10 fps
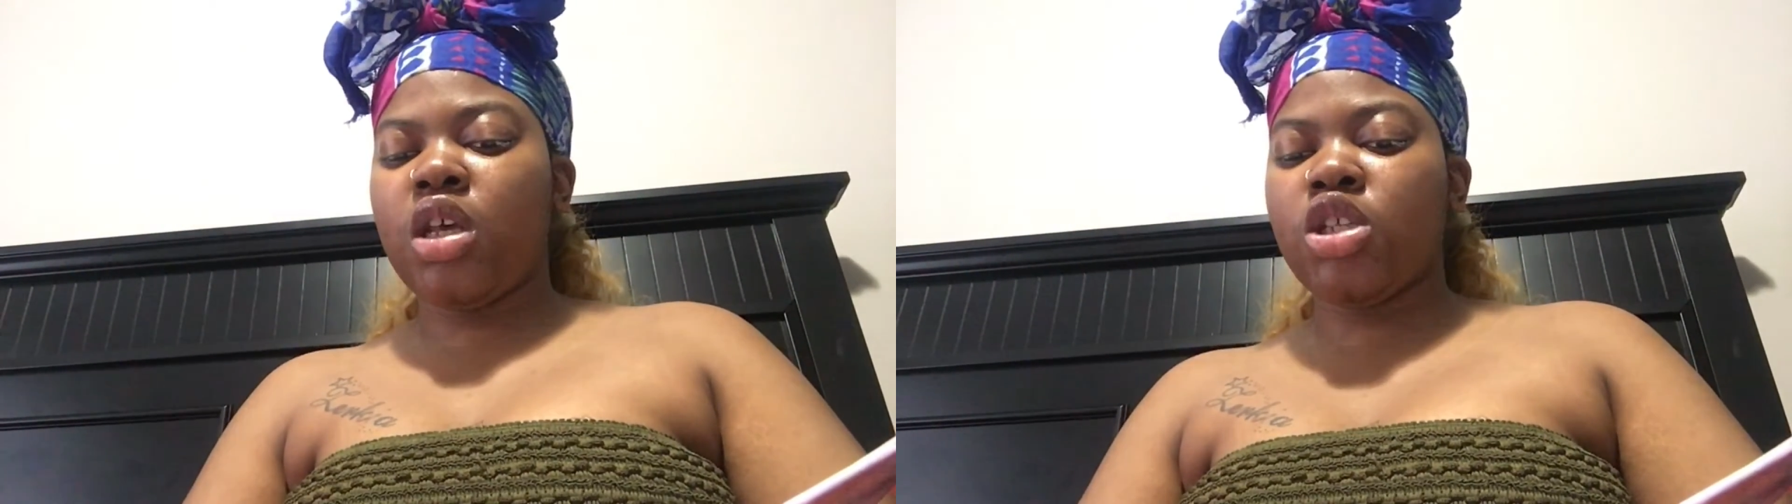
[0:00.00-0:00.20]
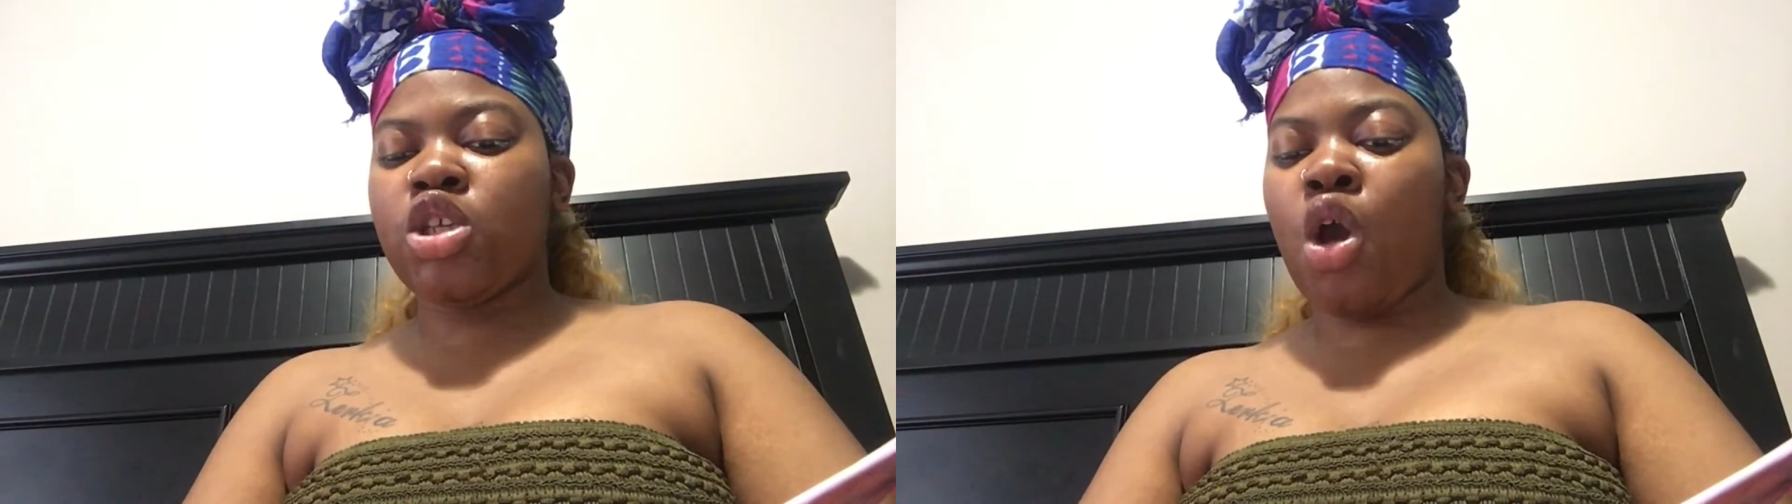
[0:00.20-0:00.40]

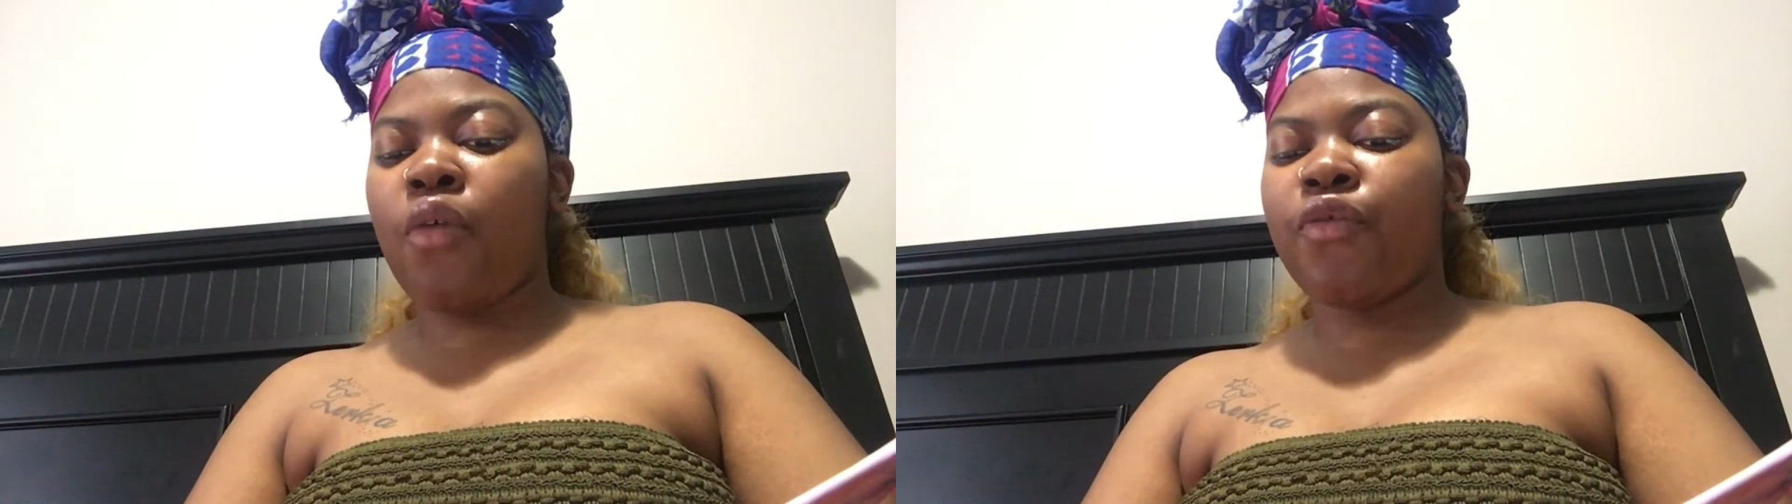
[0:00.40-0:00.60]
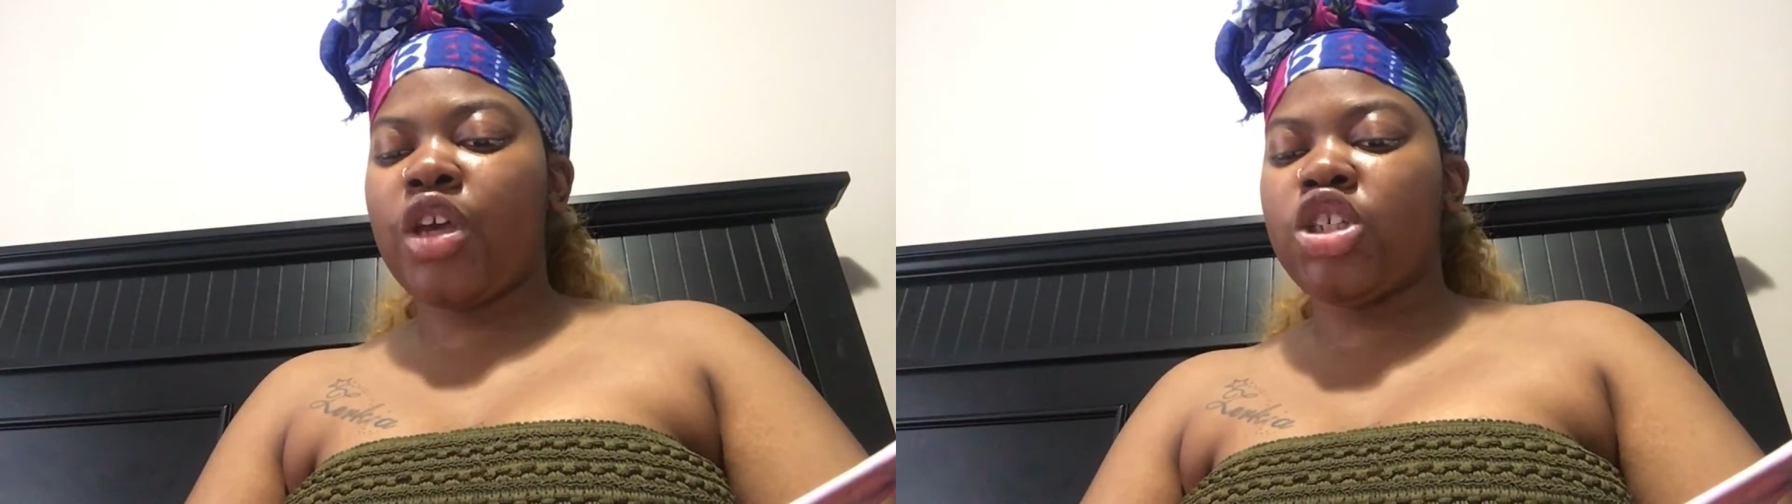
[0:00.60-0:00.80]
is go
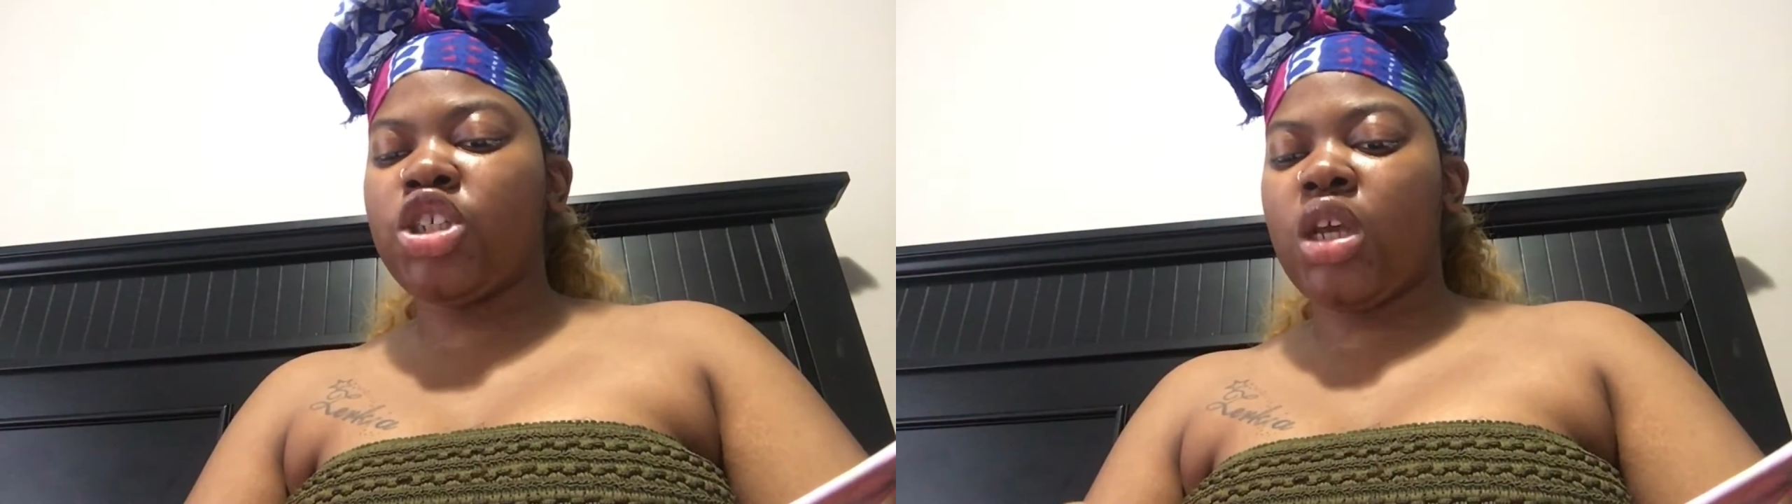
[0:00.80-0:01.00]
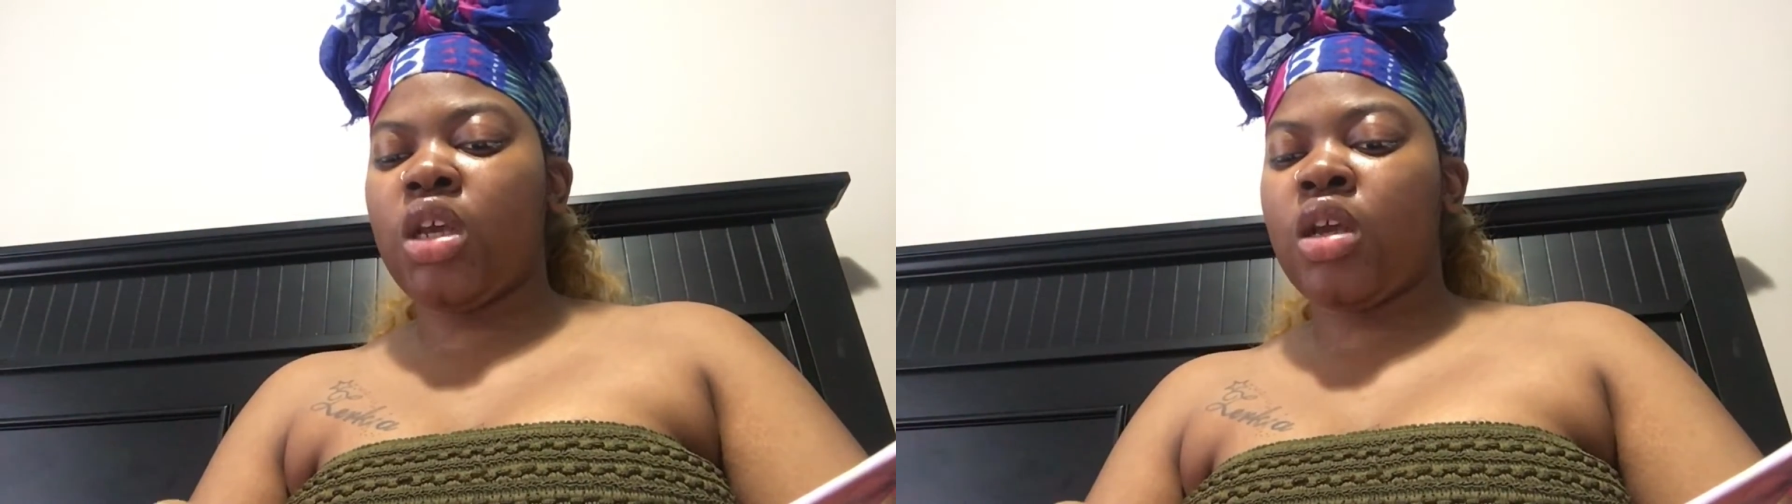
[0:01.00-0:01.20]

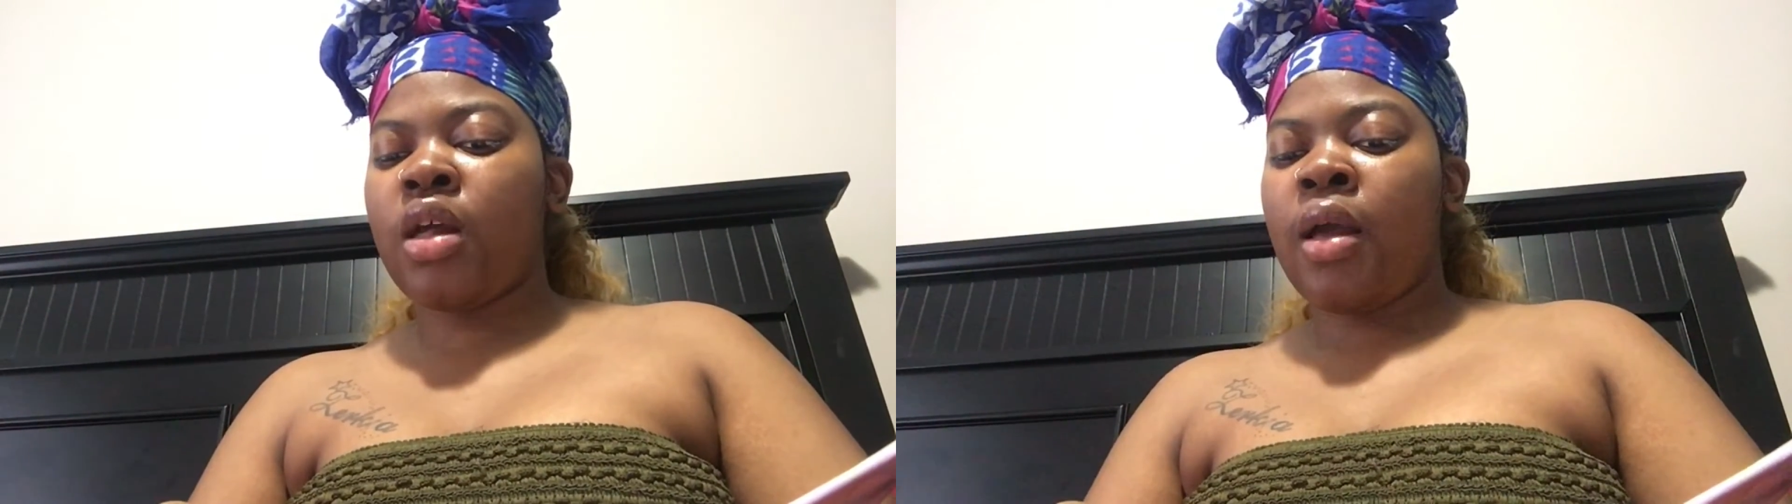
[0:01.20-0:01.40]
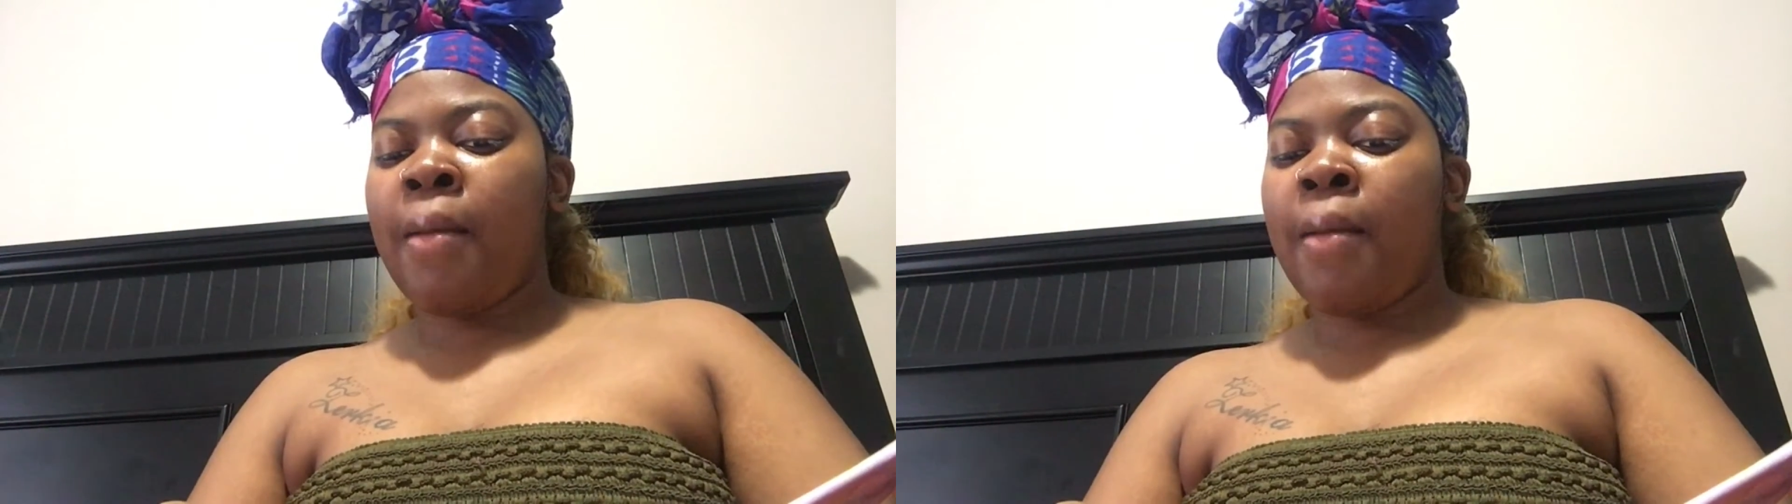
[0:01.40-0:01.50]
fishing.